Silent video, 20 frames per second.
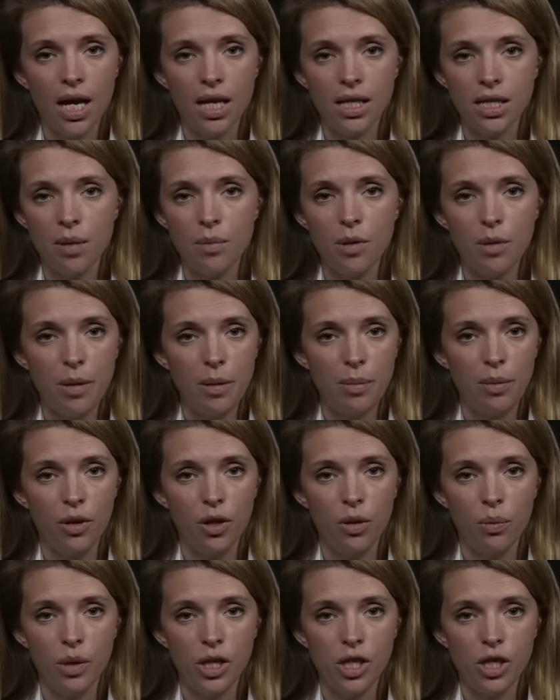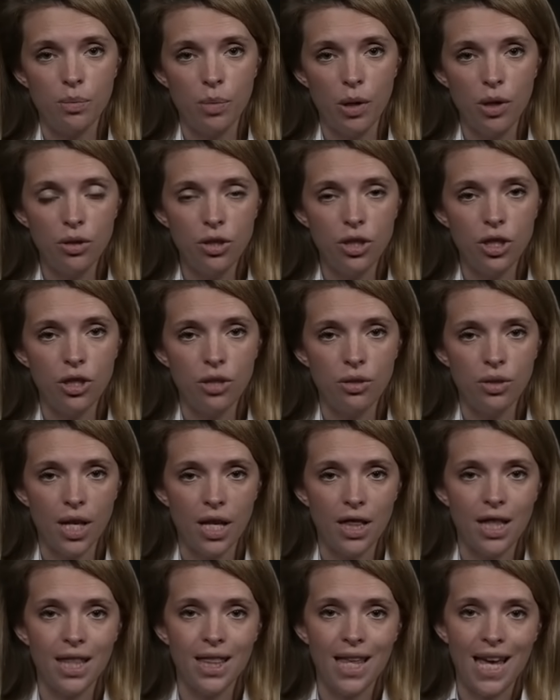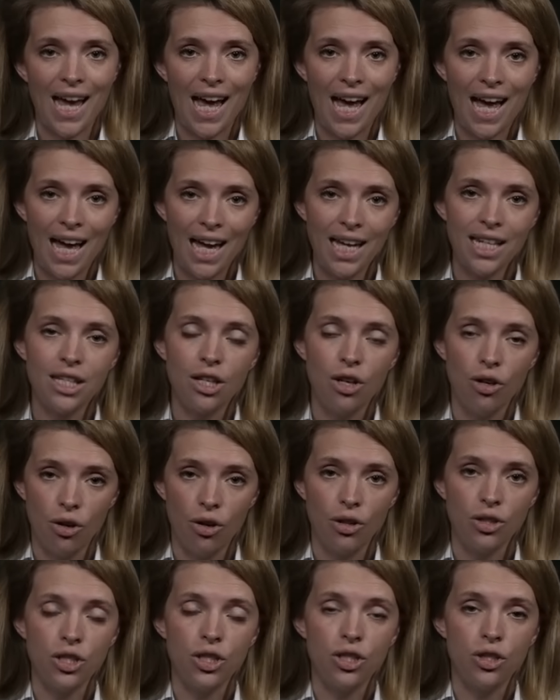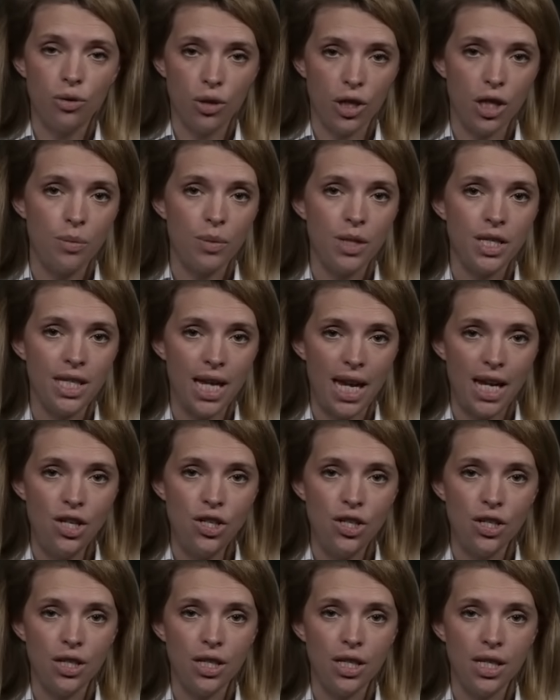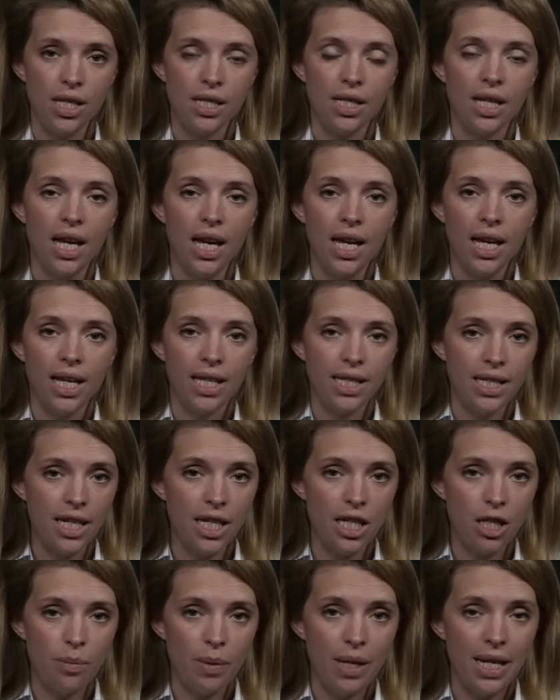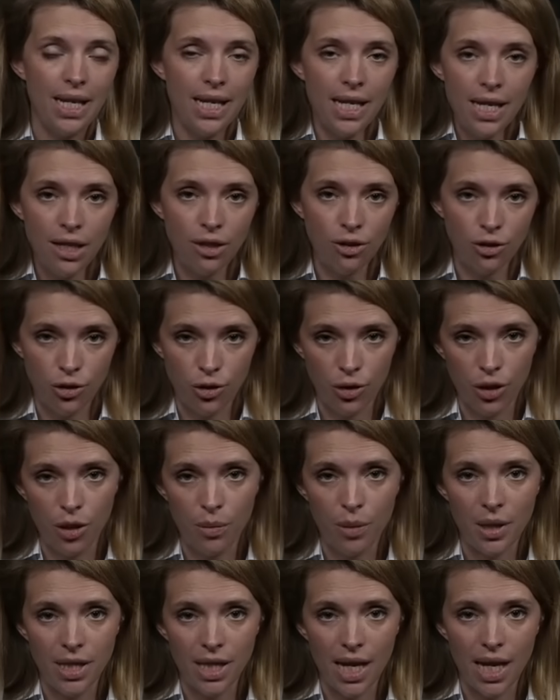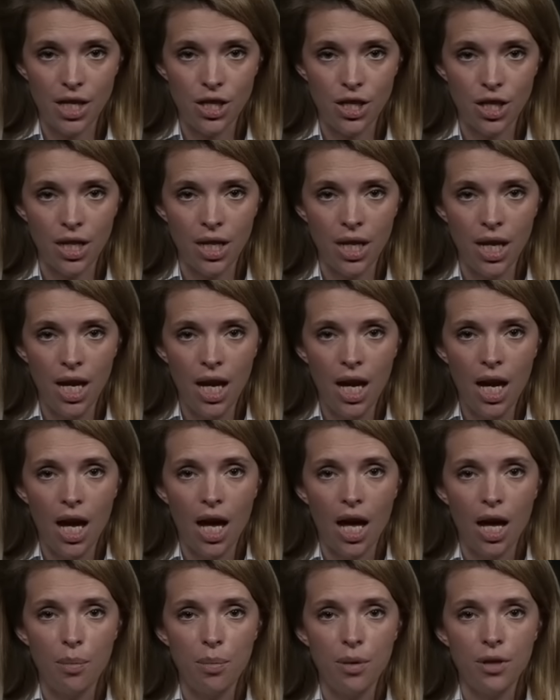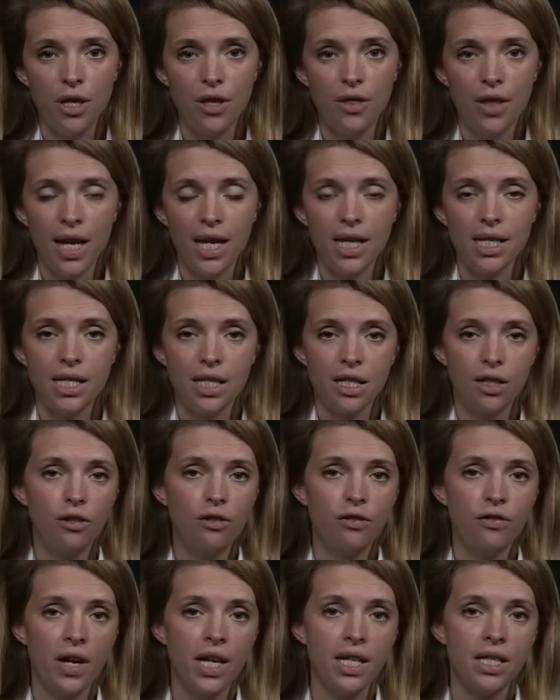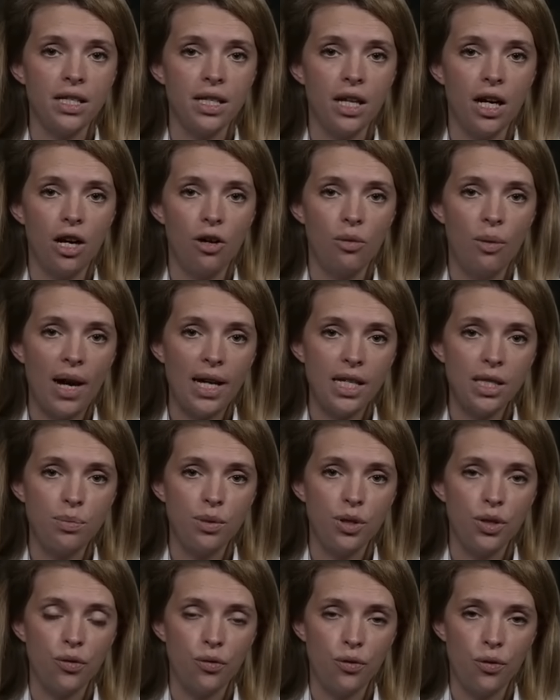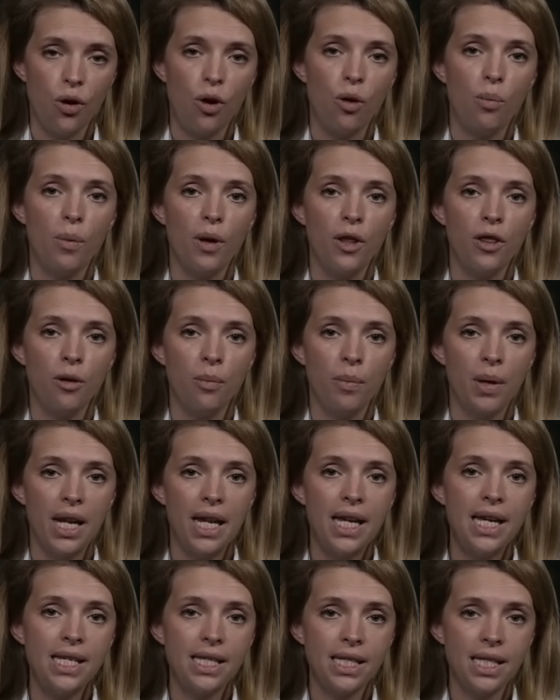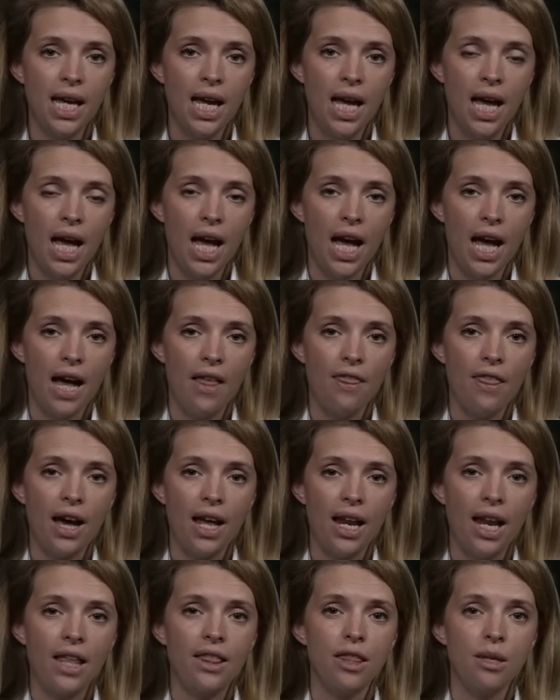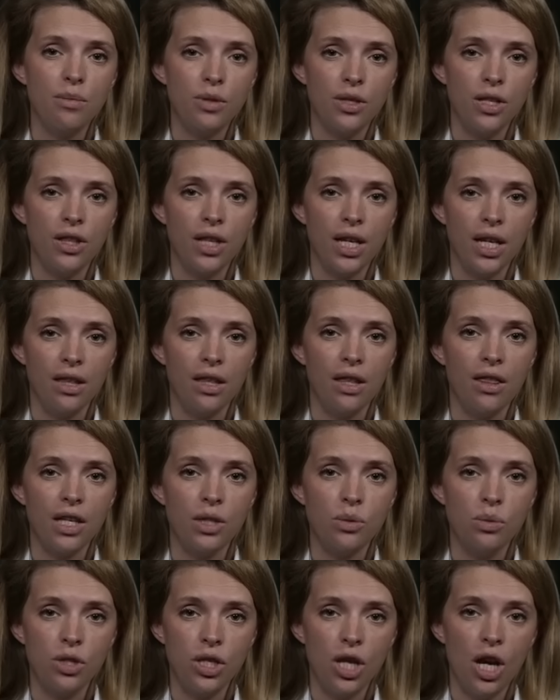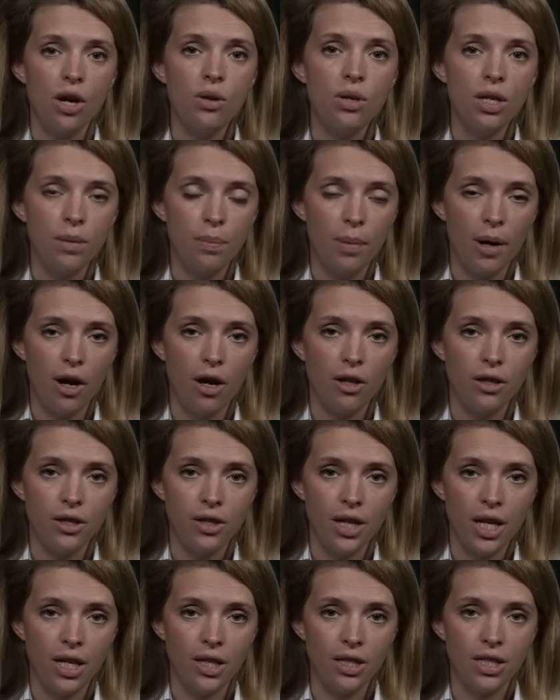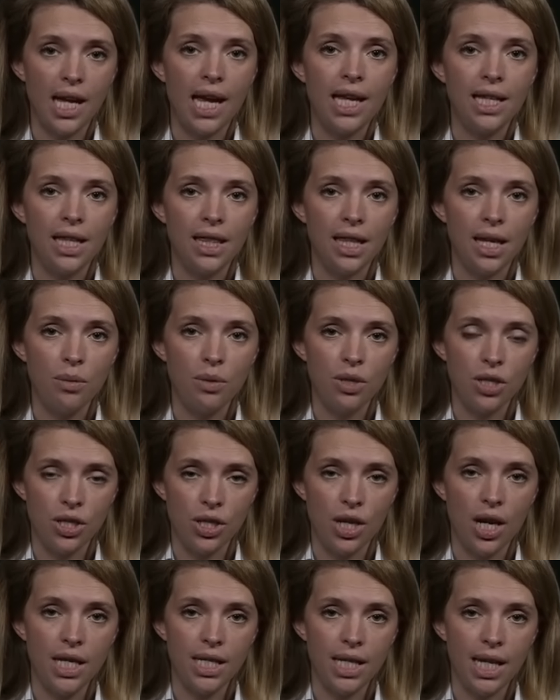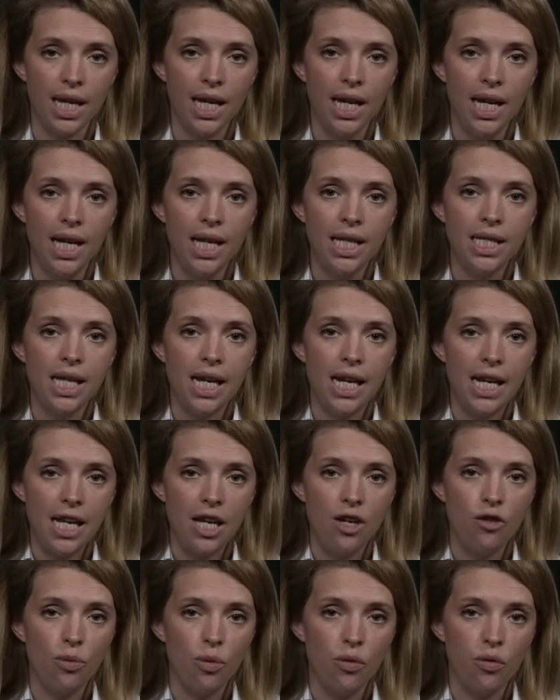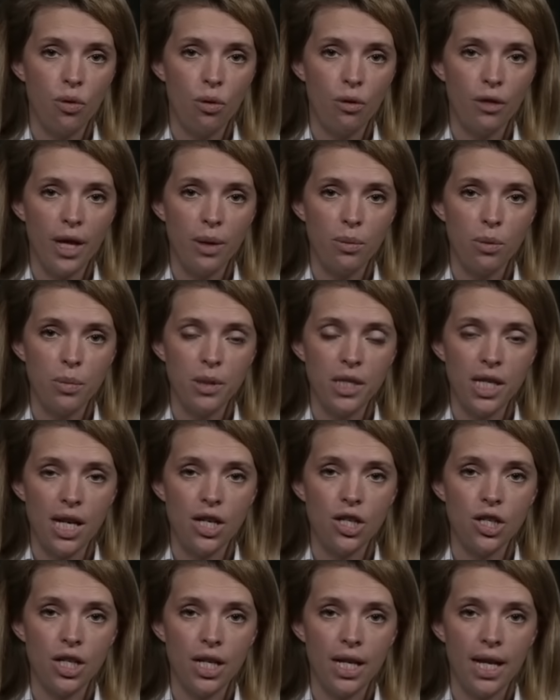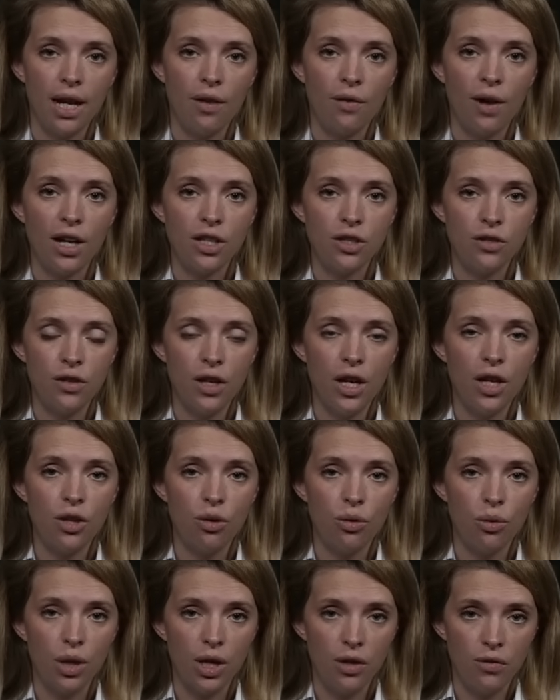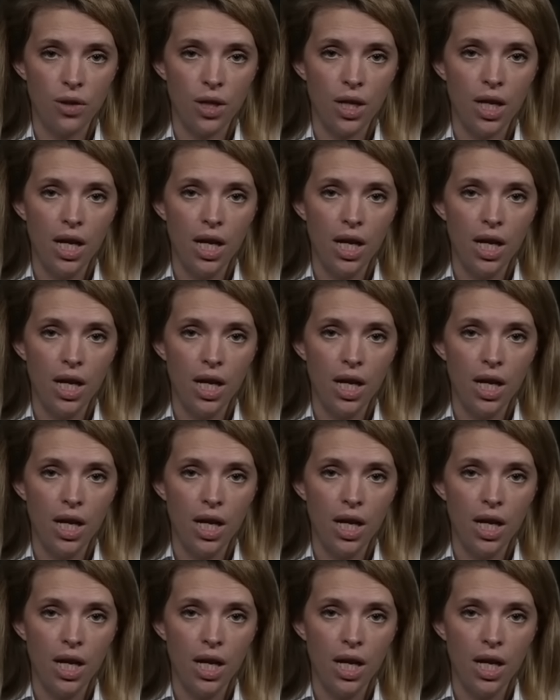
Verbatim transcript: some of the people that we spoke to said that that they had got documentation that is considered to be legal documentation, uh, but that they had still faced harassment from the police. Uh, that led them to think that this was the only path that they could take, that they were deciding to leave before they were potentially harassed further or even